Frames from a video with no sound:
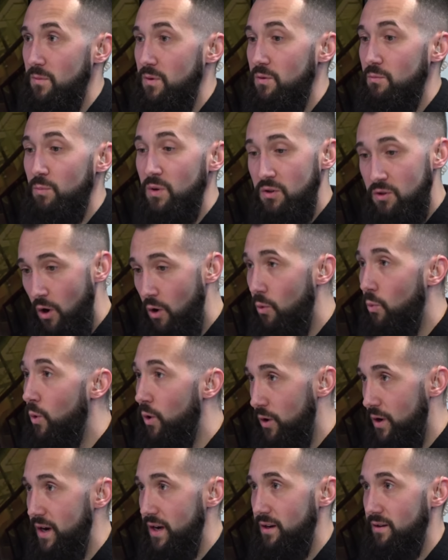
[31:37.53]
But don't
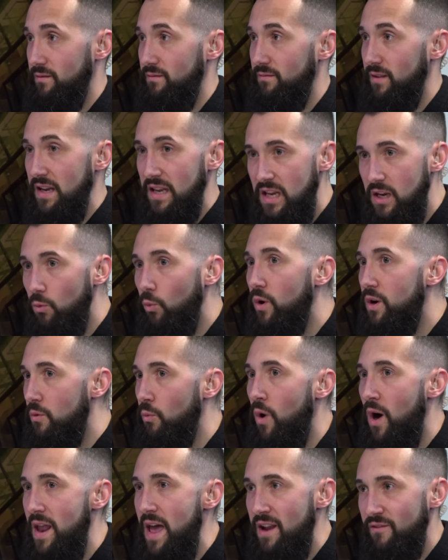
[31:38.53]
worry. Like, he wouldn't
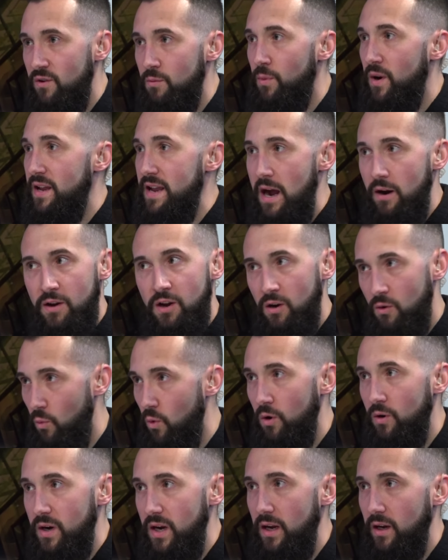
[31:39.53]
want everybody out here
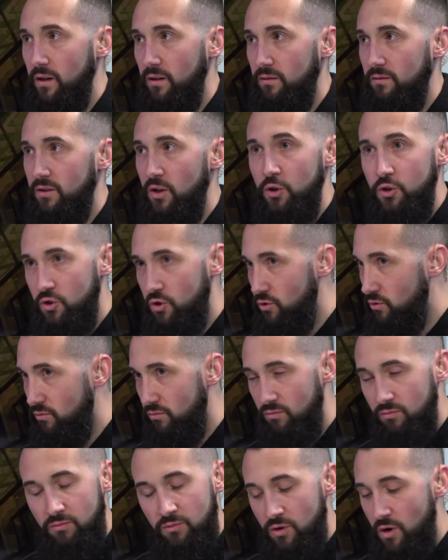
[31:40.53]
worrying.
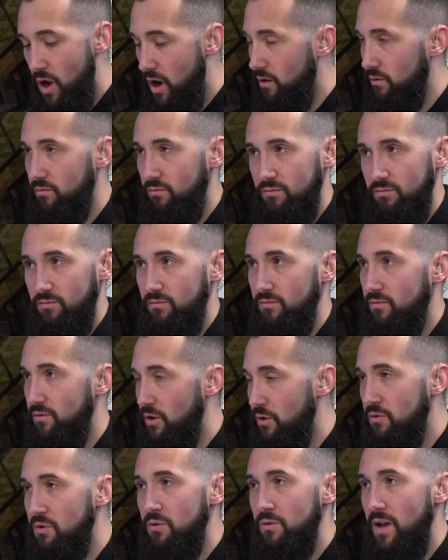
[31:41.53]

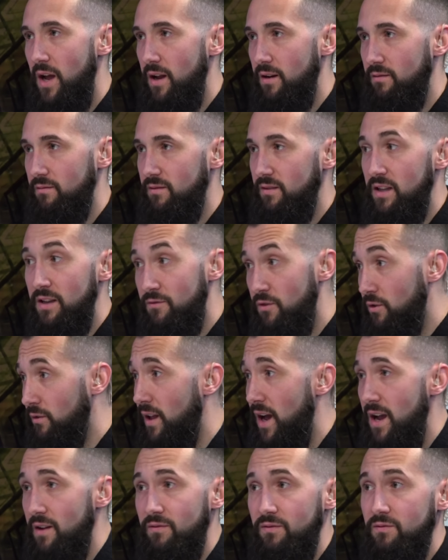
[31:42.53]
Don't do that. Live your
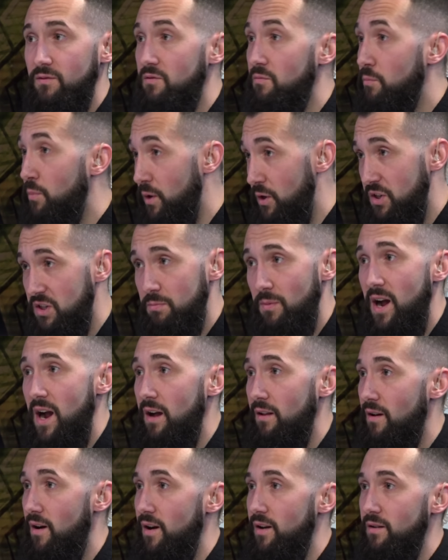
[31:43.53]
life. Put a
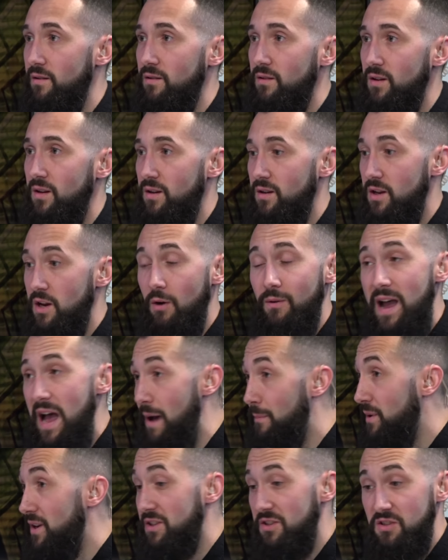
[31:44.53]
smile on.
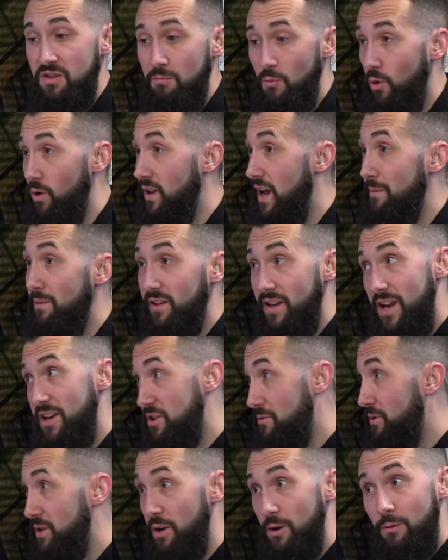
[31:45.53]
Happiness is a moral
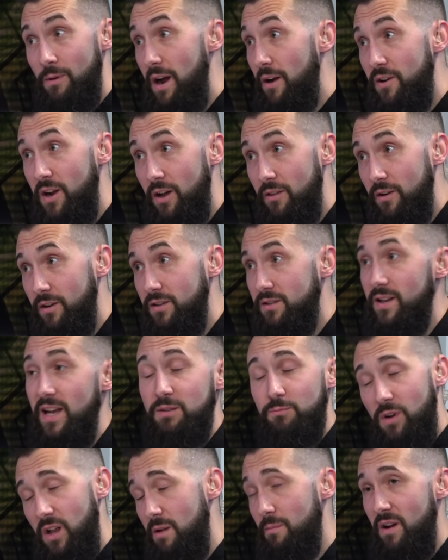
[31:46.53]
obligation when you're around others. That's
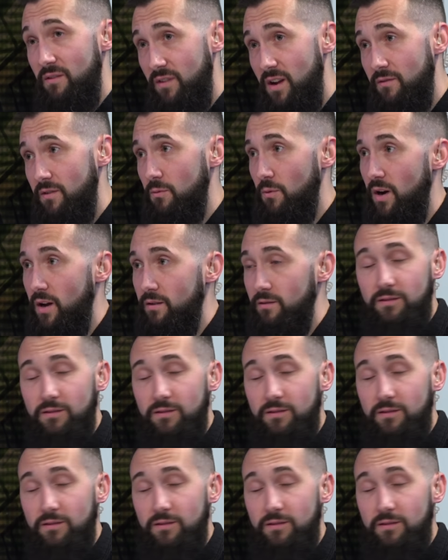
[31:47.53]
probably my favorite one. There we go.